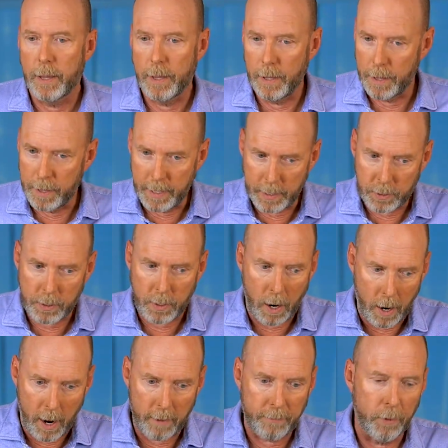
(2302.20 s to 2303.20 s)
this
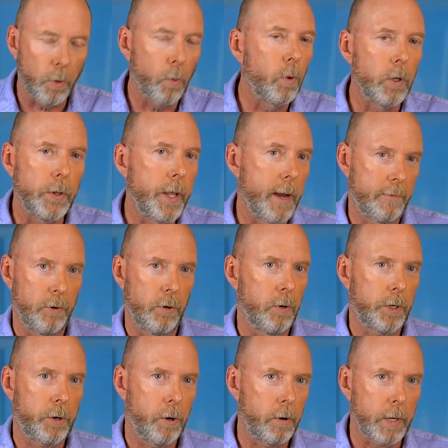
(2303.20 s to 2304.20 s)
offer will never
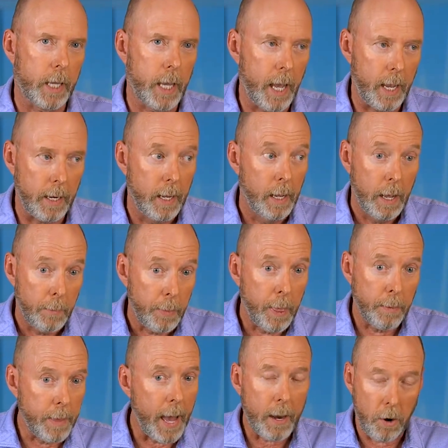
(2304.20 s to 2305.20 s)
occur again.
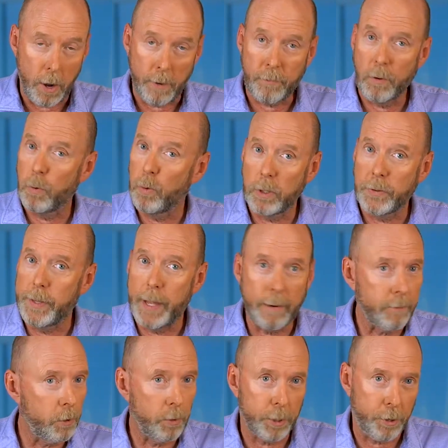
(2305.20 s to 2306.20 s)
That offer will
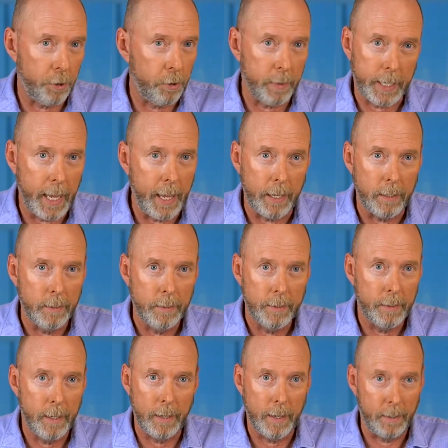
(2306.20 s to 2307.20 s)
never occur again.
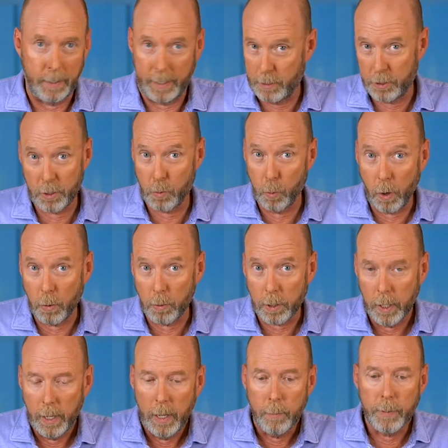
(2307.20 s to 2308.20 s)
It just won't
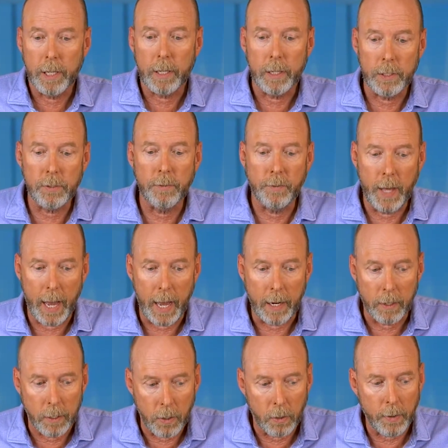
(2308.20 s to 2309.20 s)
because of
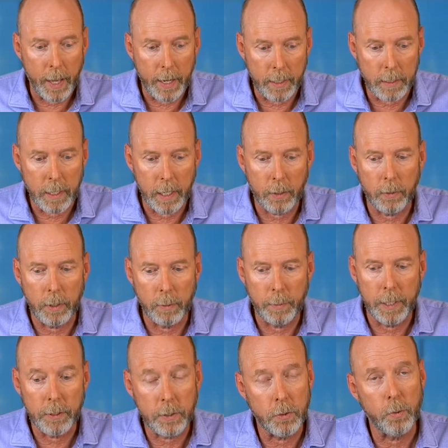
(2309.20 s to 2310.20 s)
that. That integrity
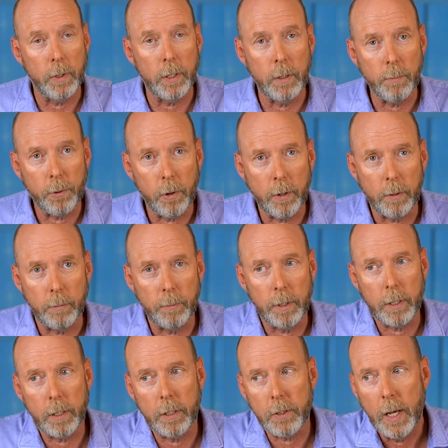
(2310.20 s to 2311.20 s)
piece is really important
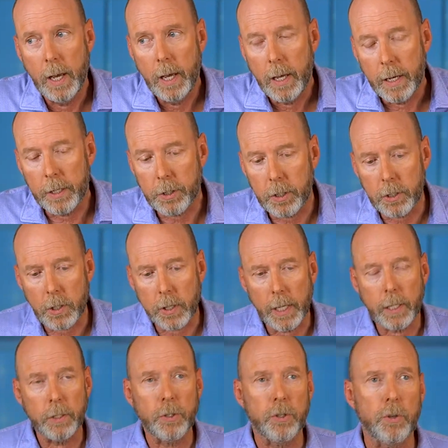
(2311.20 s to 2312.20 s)
because it's just
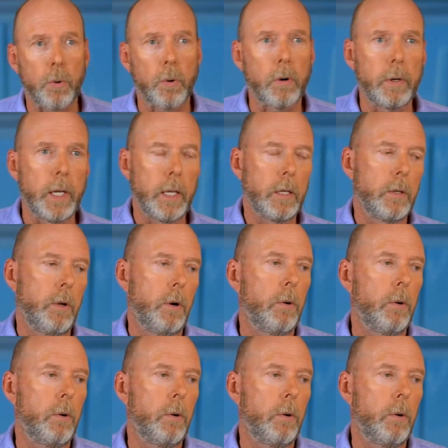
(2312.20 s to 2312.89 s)
like a story,